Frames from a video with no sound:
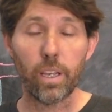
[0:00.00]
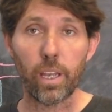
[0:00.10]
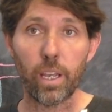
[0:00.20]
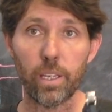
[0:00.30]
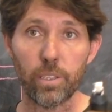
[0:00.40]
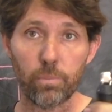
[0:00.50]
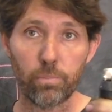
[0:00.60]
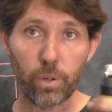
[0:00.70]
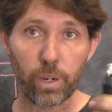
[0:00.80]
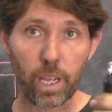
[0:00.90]
and
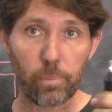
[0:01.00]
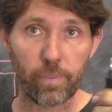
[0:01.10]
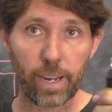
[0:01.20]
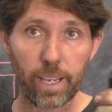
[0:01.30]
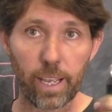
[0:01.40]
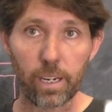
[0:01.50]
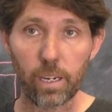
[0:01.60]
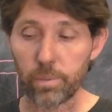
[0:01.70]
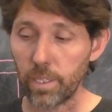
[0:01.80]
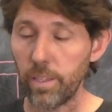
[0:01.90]
put on a couple of alligator
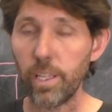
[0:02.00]
clips.